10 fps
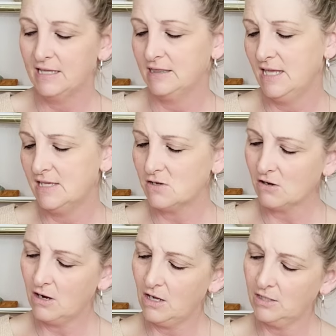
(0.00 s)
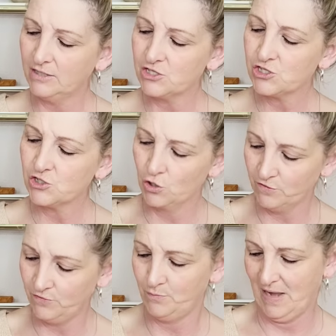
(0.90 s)
These are called
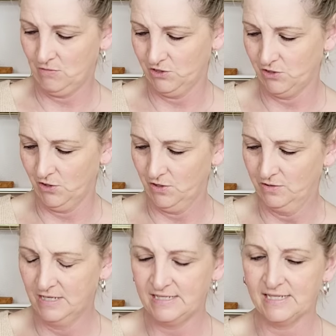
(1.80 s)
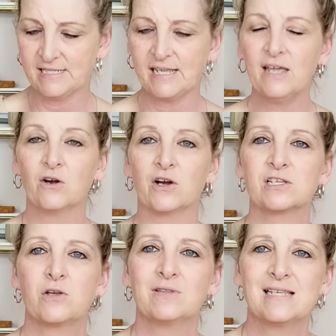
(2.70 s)
Surf Bouncer. It's a skitter.
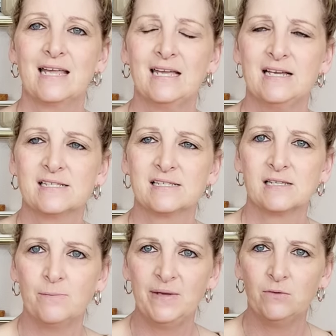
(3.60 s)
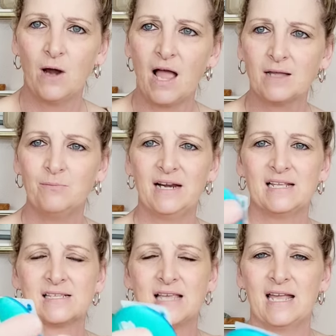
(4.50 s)
So it's like a skipping rock, but
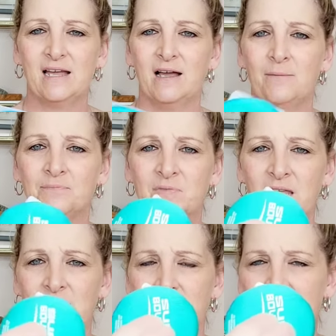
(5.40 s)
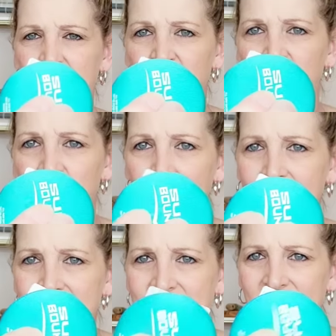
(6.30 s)
it's like a
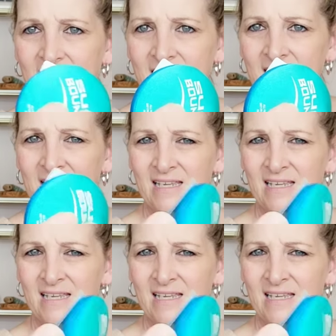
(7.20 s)
gelatin.